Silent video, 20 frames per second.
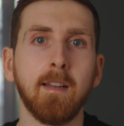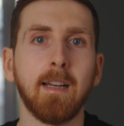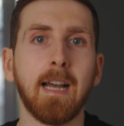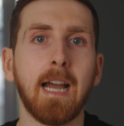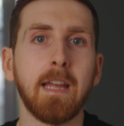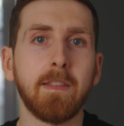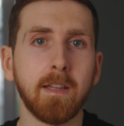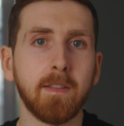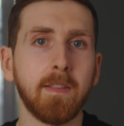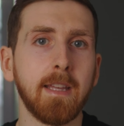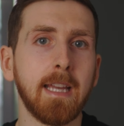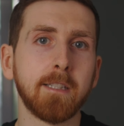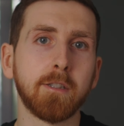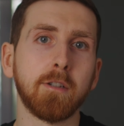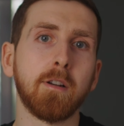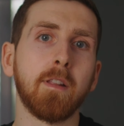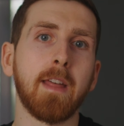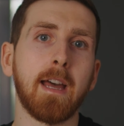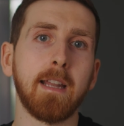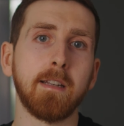I think the answer
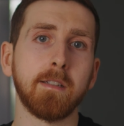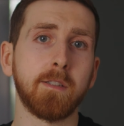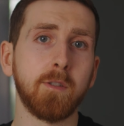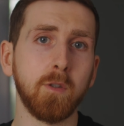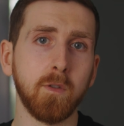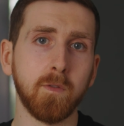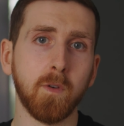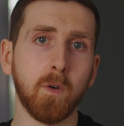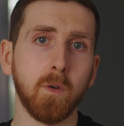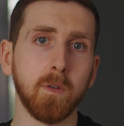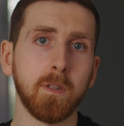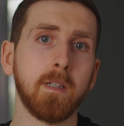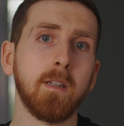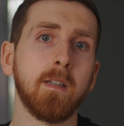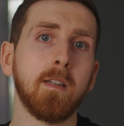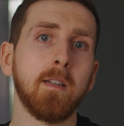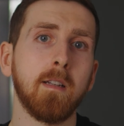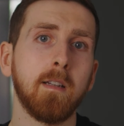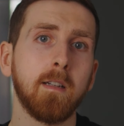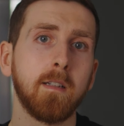to that is twofold:
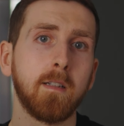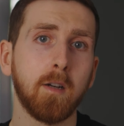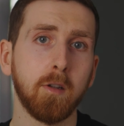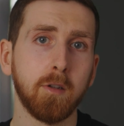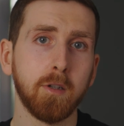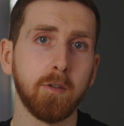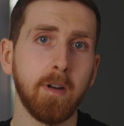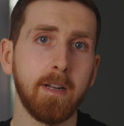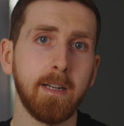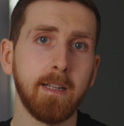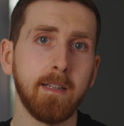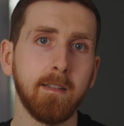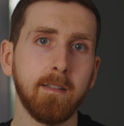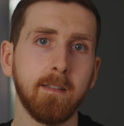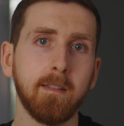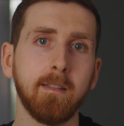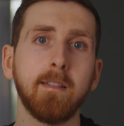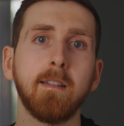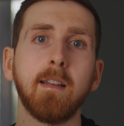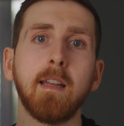color grading
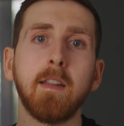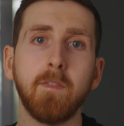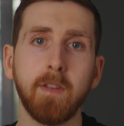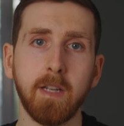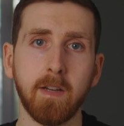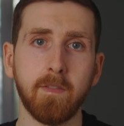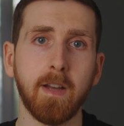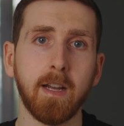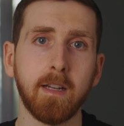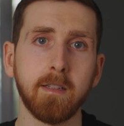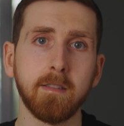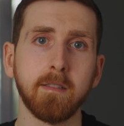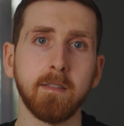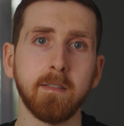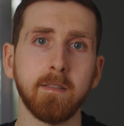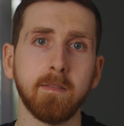and VFX.